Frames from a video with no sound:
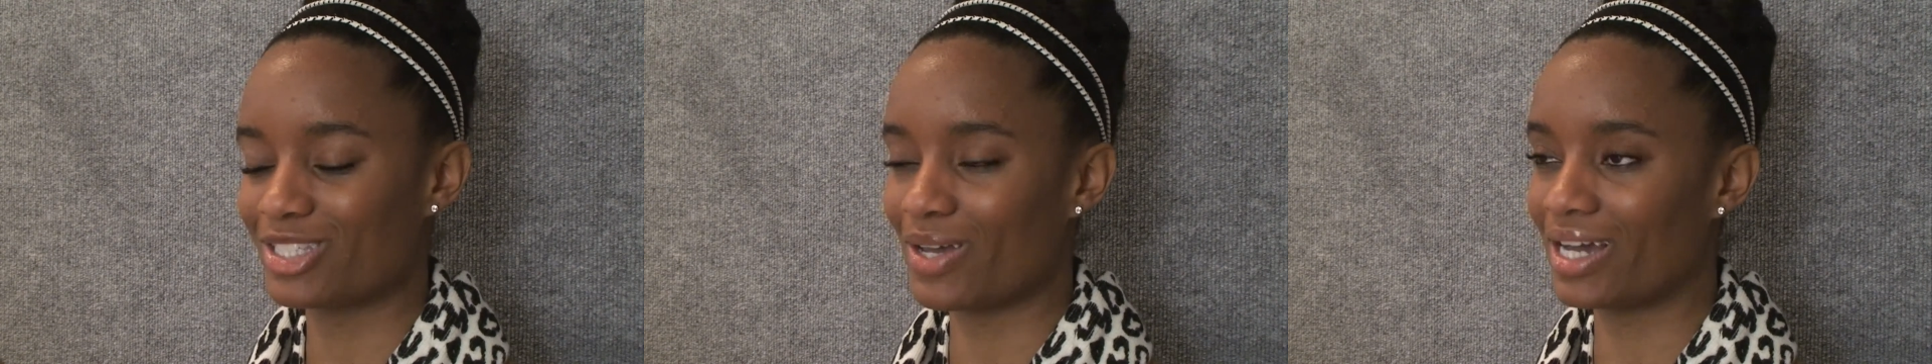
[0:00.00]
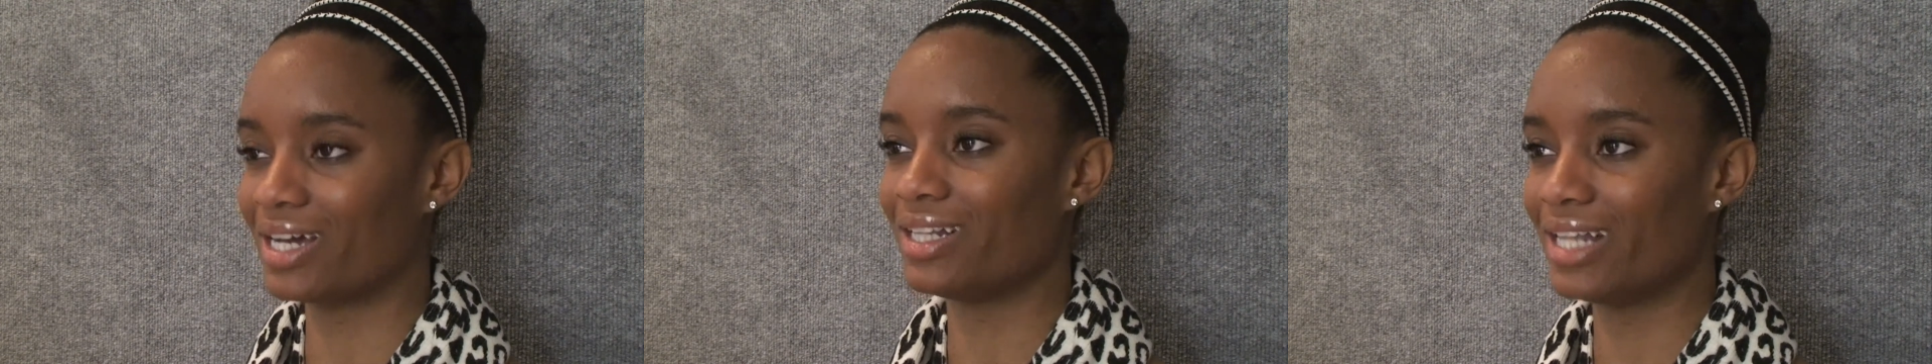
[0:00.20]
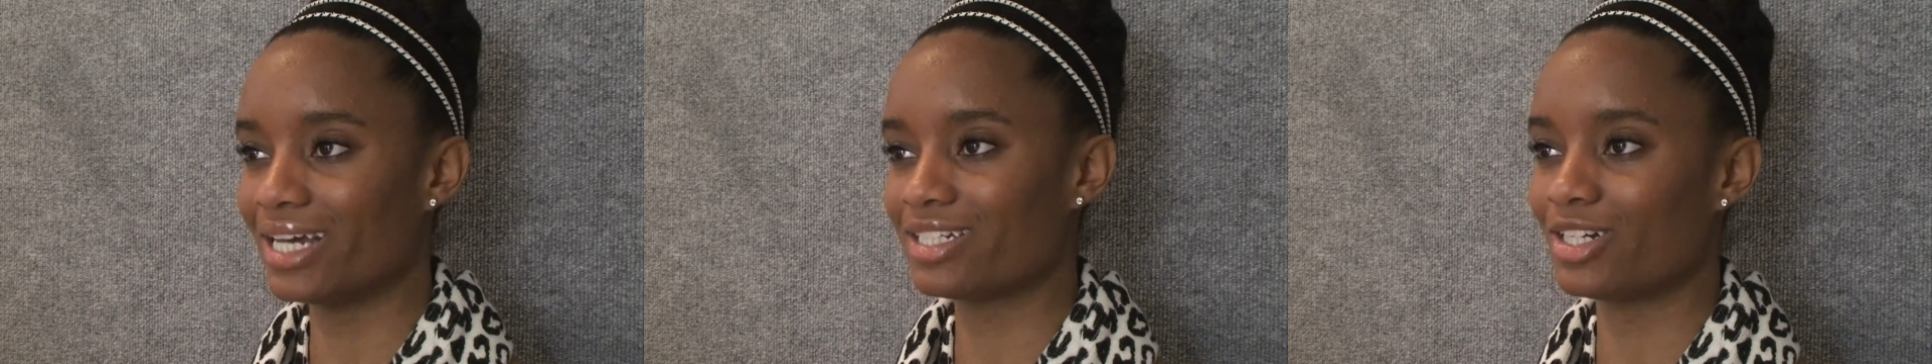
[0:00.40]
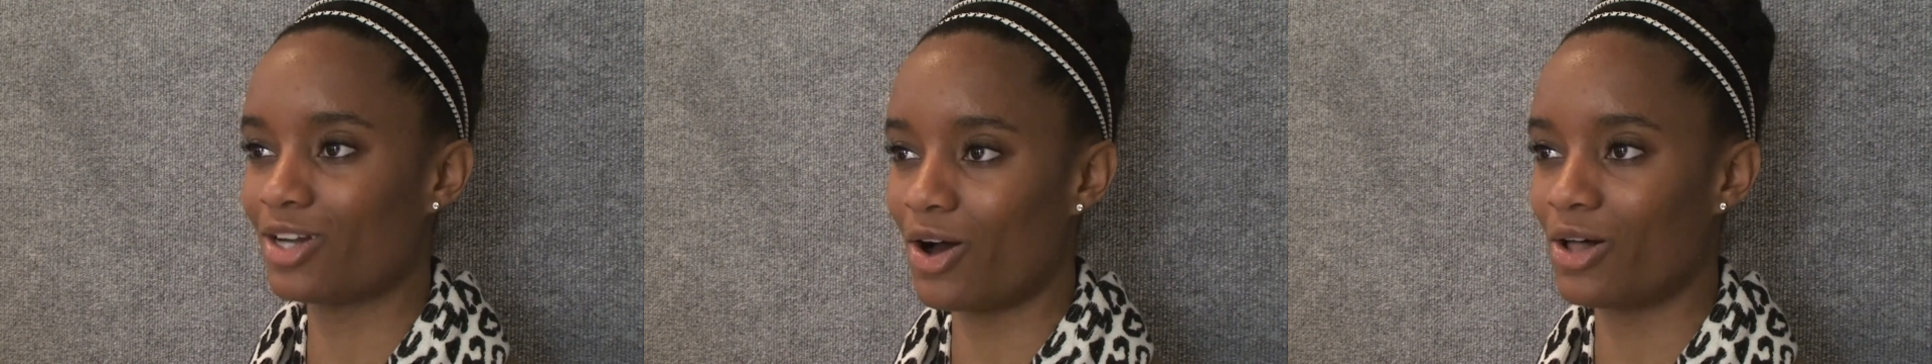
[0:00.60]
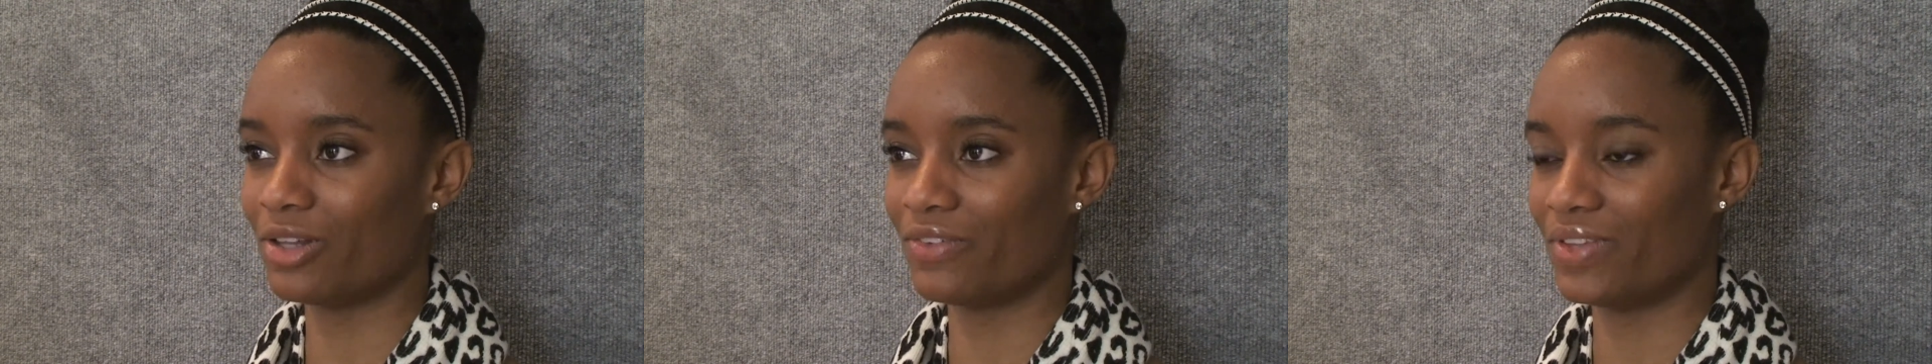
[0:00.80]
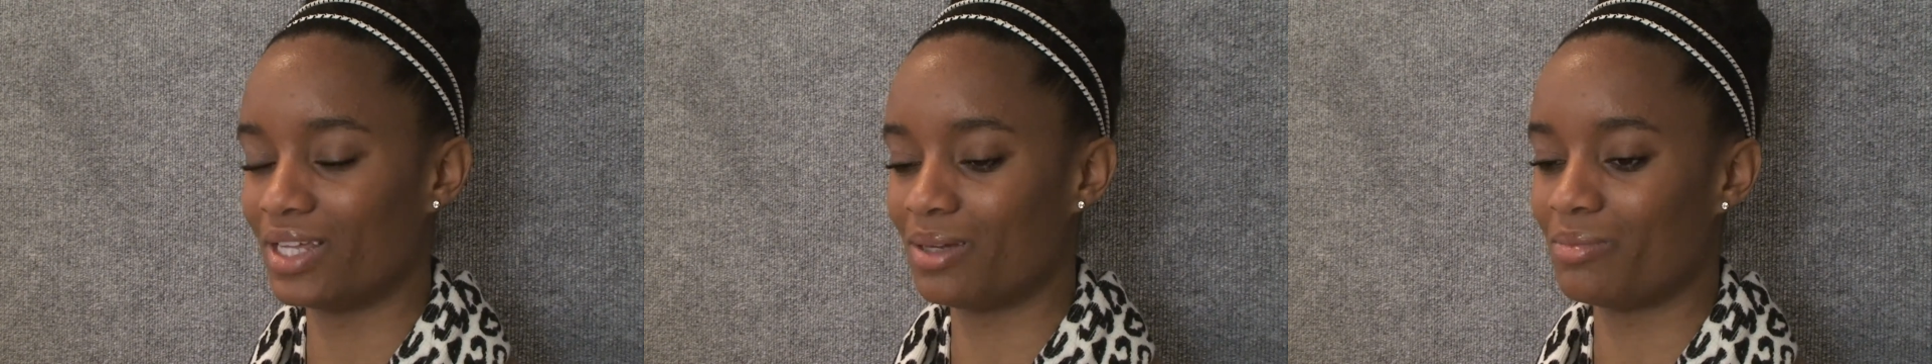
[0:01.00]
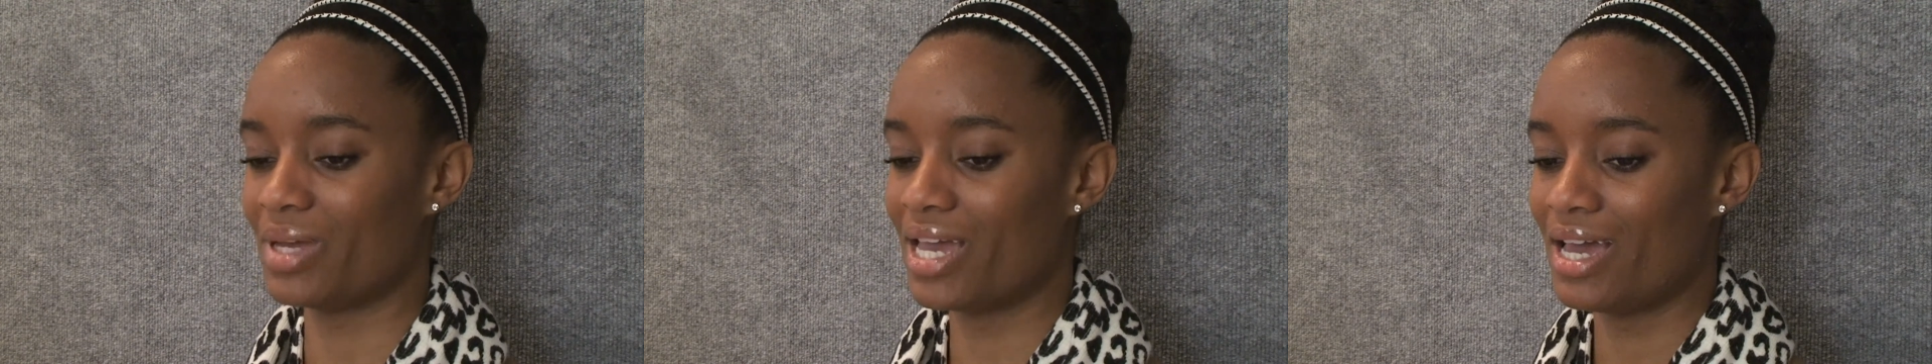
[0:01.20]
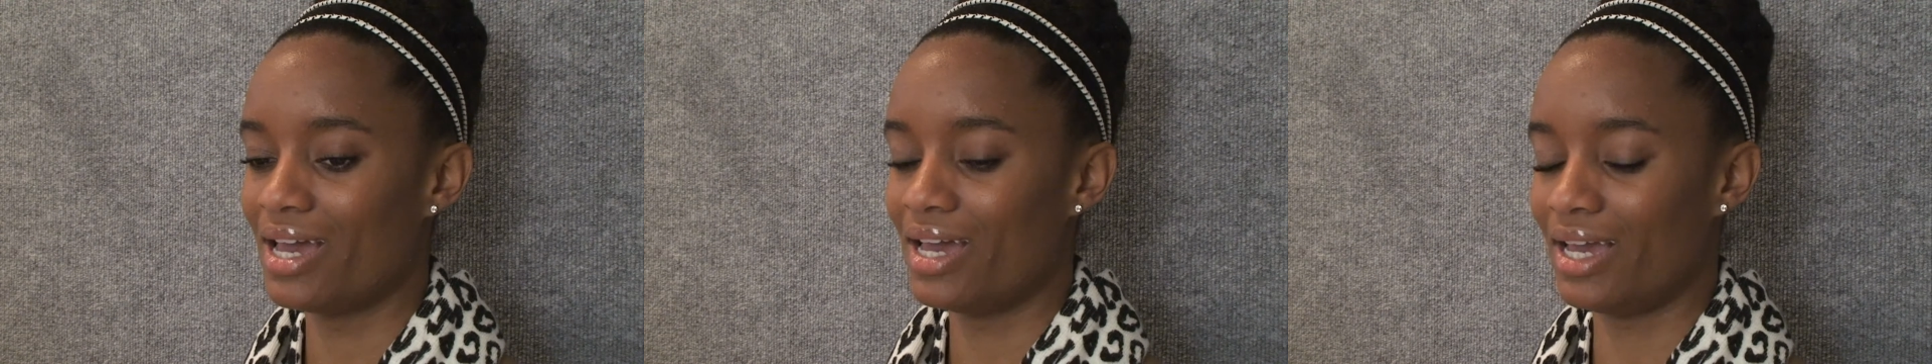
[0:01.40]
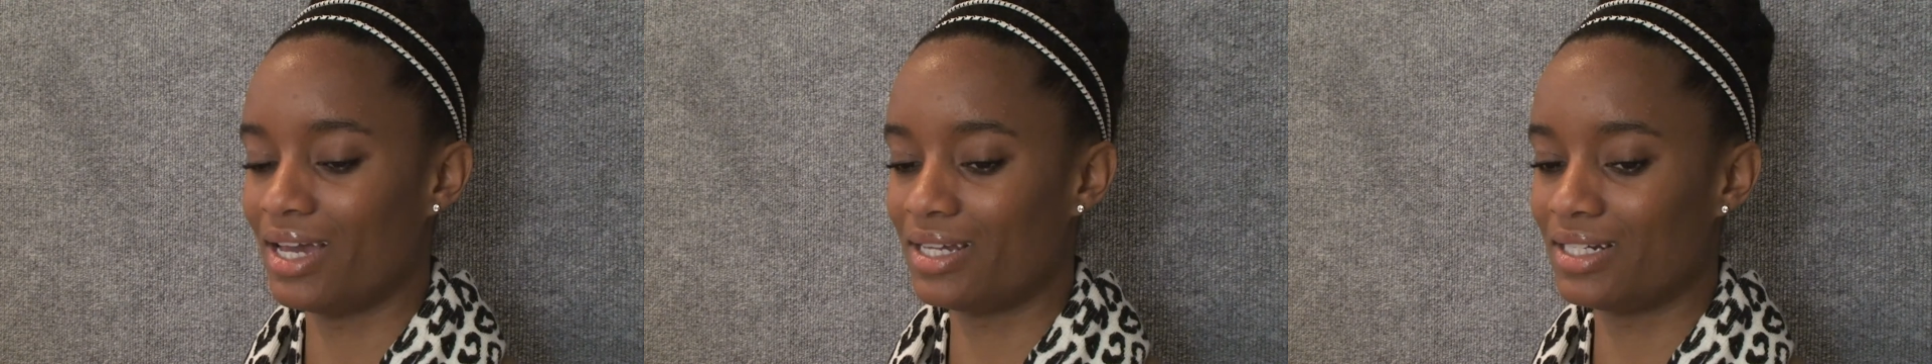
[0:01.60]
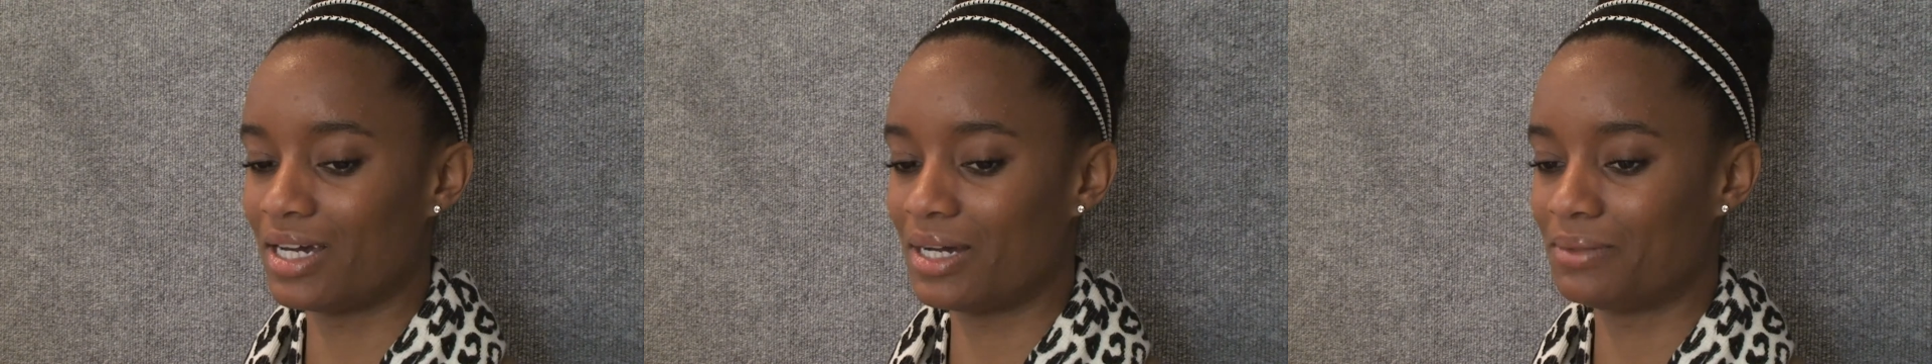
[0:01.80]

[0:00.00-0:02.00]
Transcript: So I collected all of them, and